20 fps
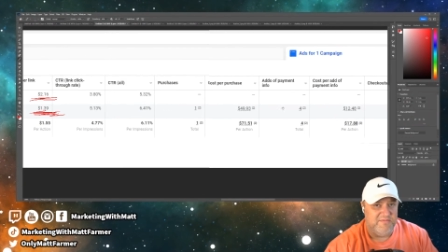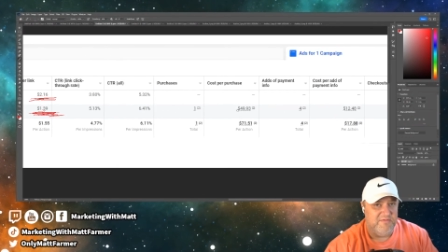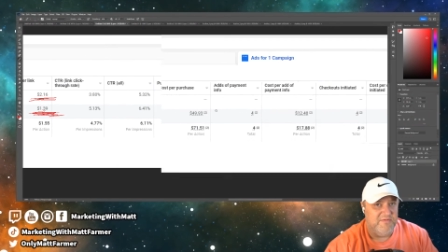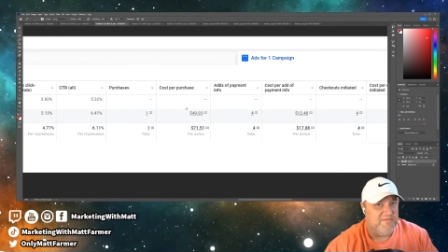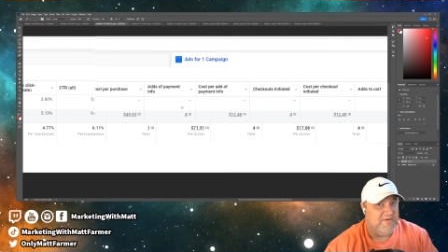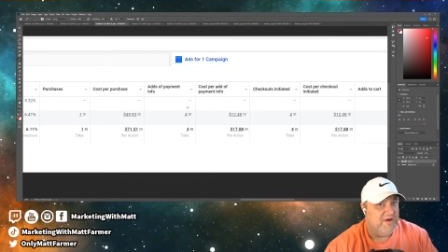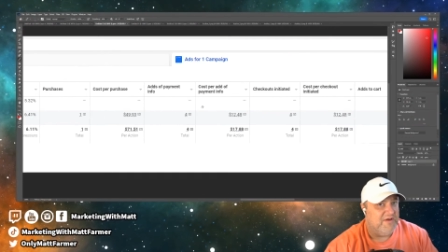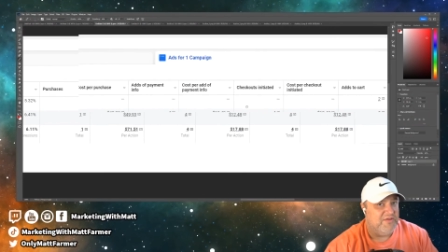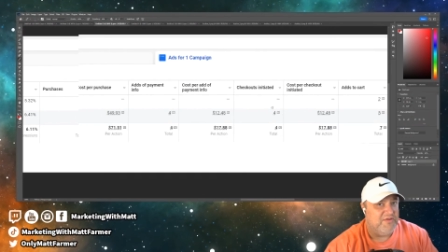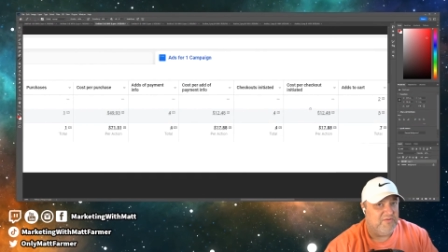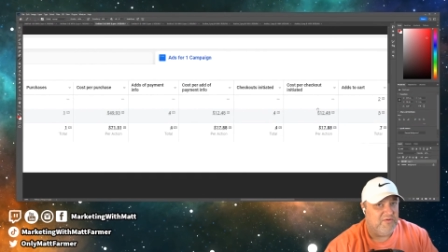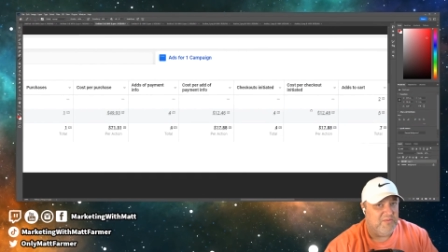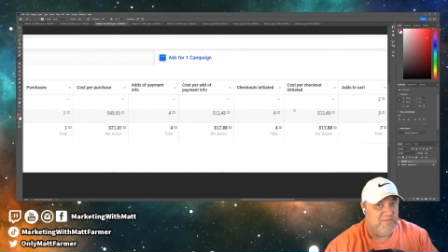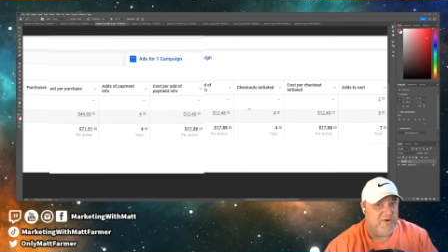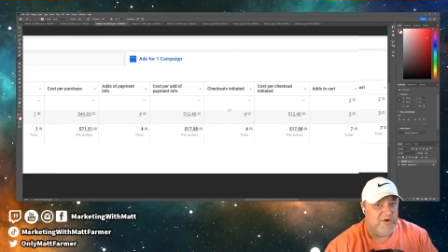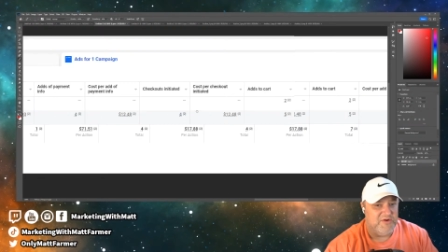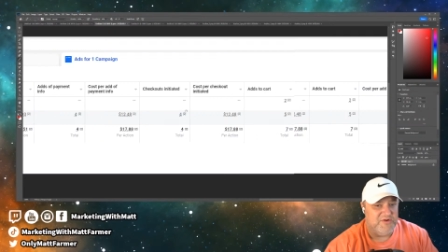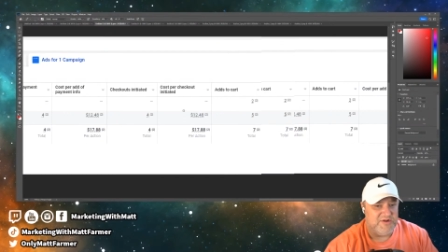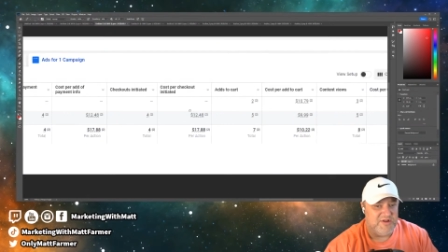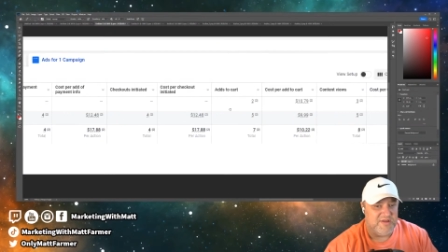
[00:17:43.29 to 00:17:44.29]
We've got 3
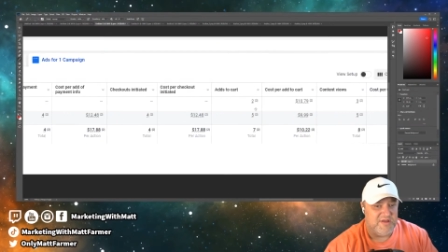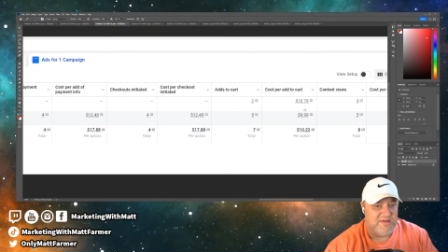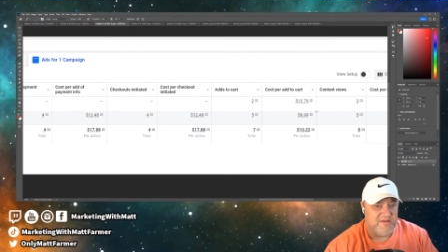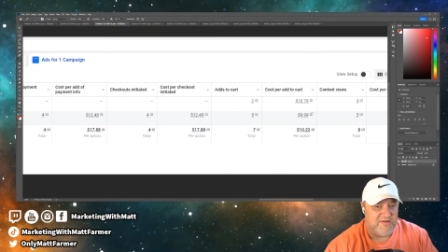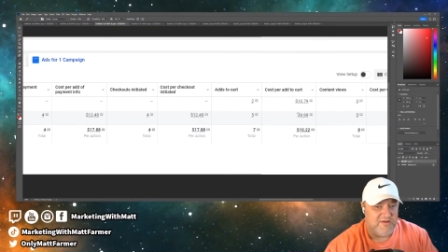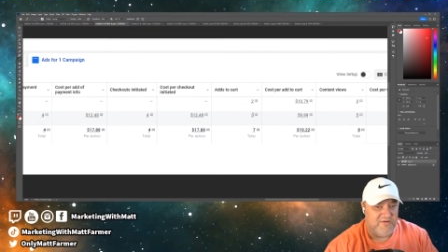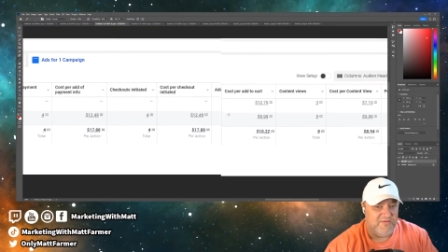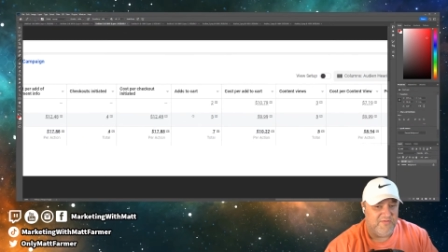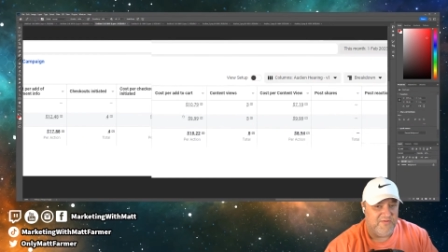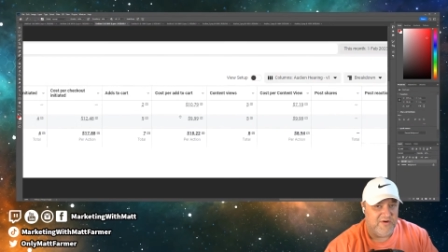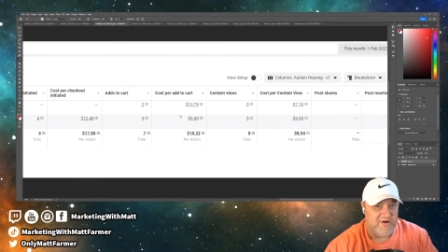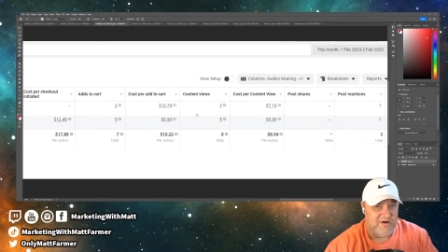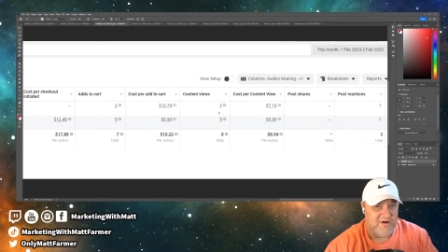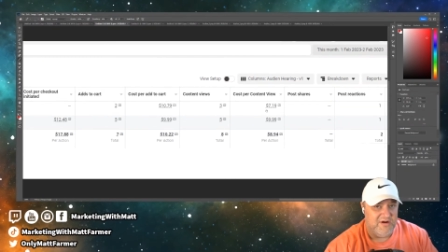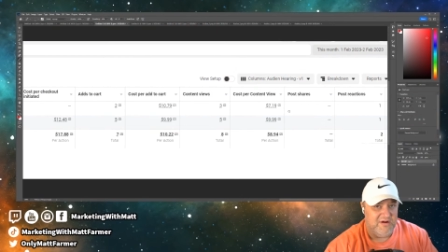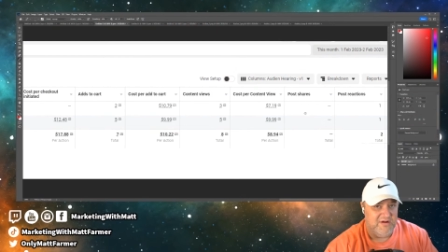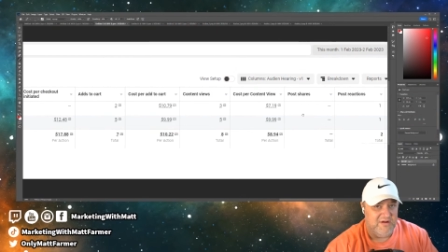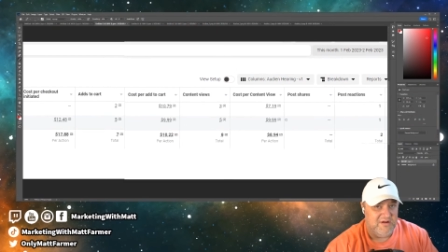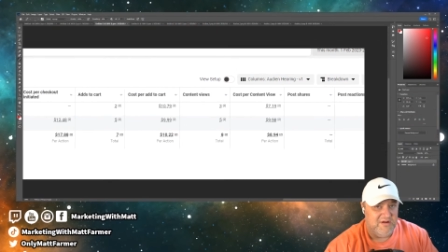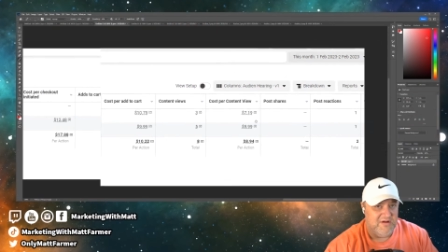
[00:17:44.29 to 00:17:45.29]
purchases so
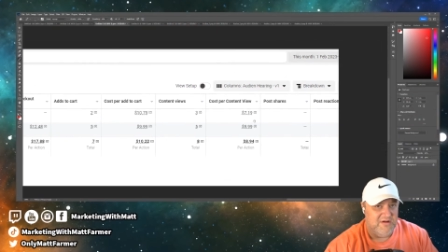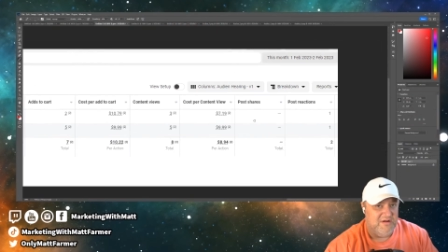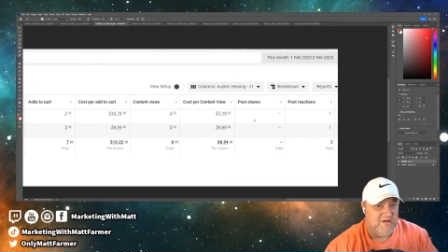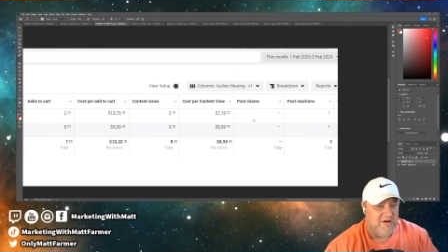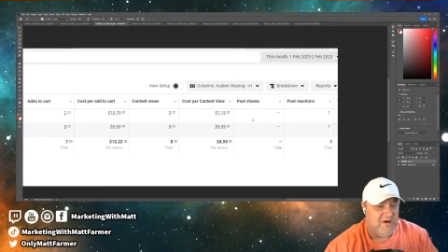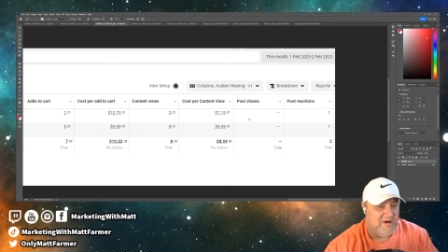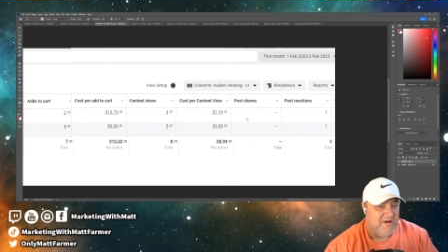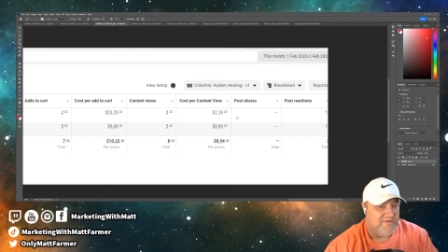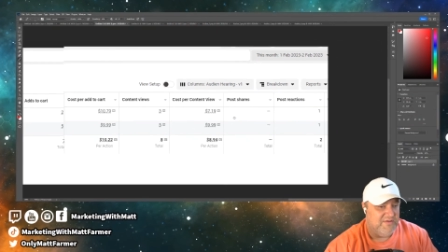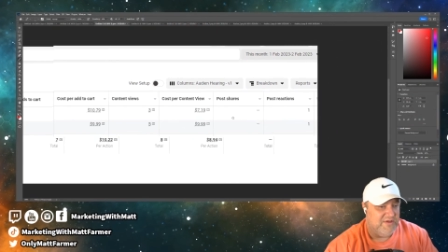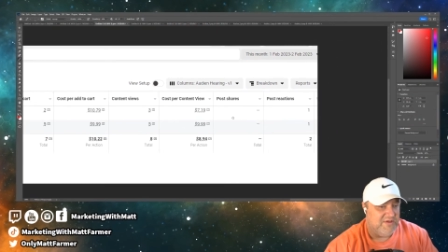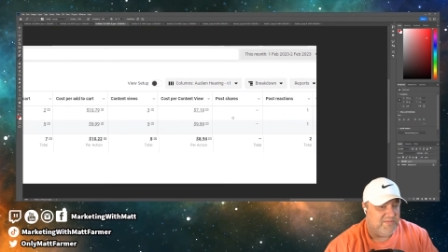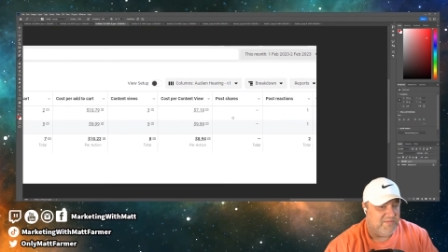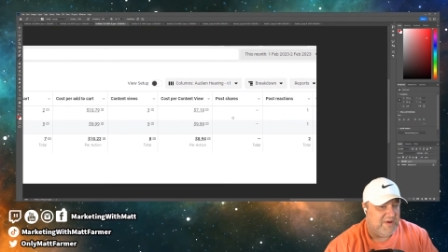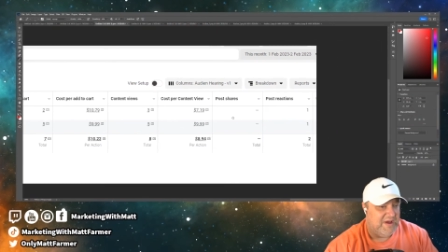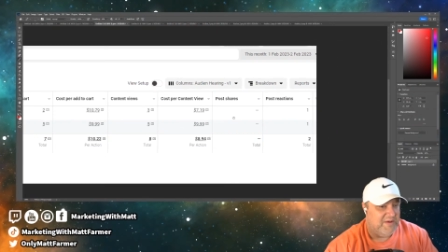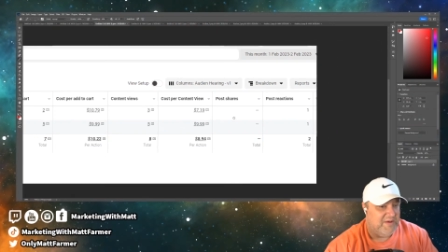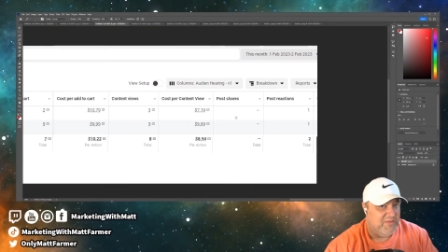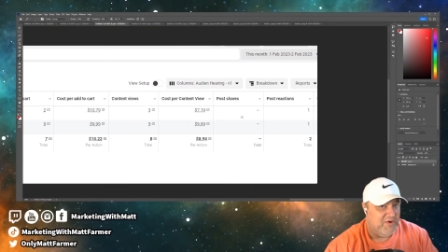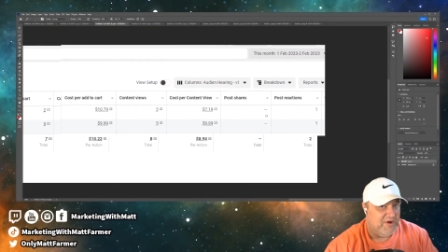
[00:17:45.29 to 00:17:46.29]
far on this
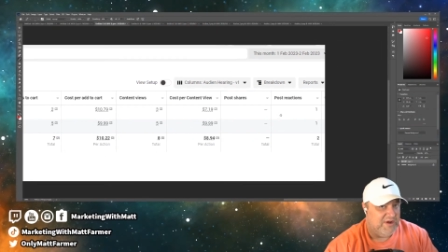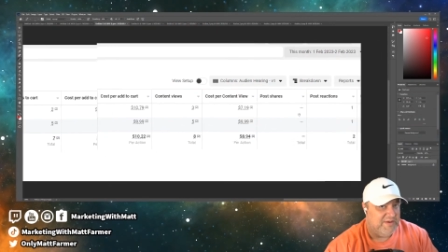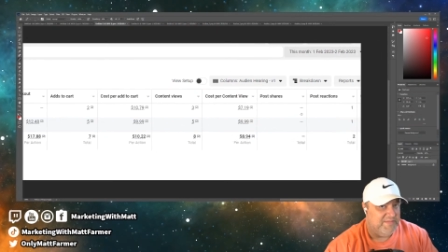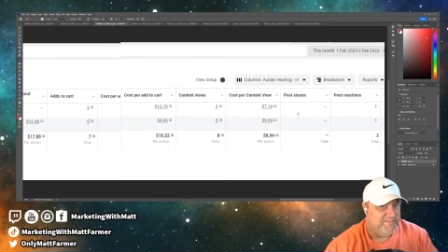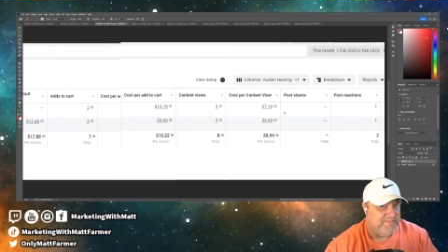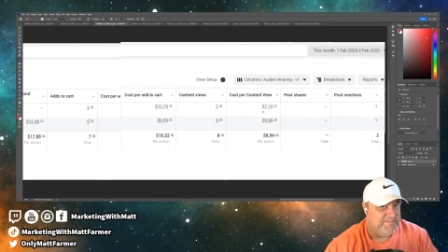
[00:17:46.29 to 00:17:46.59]
bad boy.